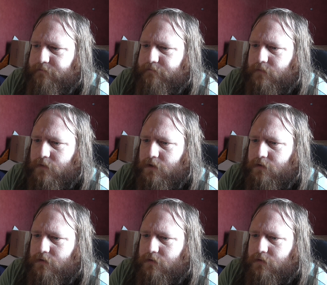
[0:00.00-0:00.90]

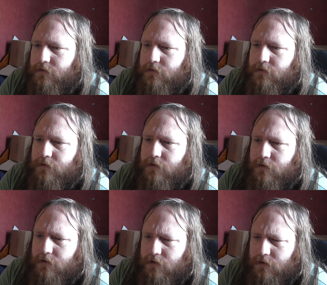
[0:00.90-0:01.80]

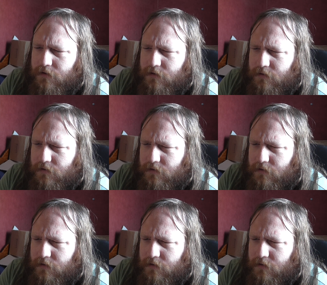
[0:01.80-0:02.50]
Nobody speaks.